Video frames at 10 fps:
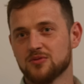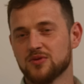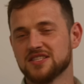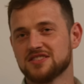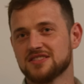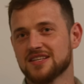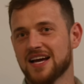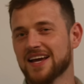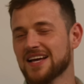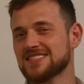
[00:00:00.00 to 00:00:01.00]
which
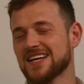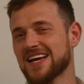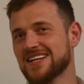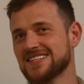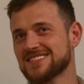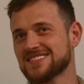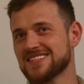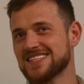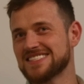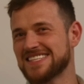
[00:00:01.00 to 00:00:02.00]
I guess, again,
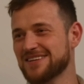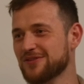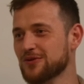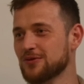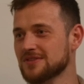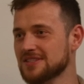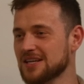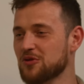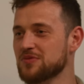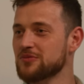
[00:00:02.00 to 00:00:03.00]
is difficult to
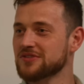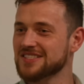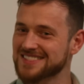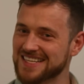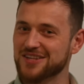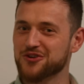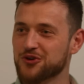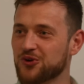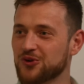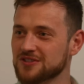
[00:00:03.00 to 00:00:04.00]
tell people to stay the
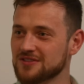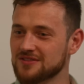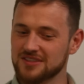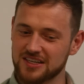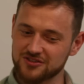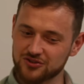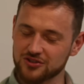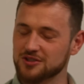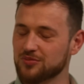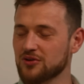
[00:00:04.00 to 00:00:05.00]
course and
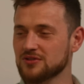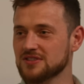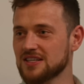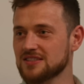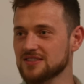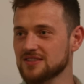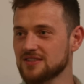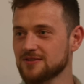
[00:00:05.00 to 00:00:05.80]
trust the process.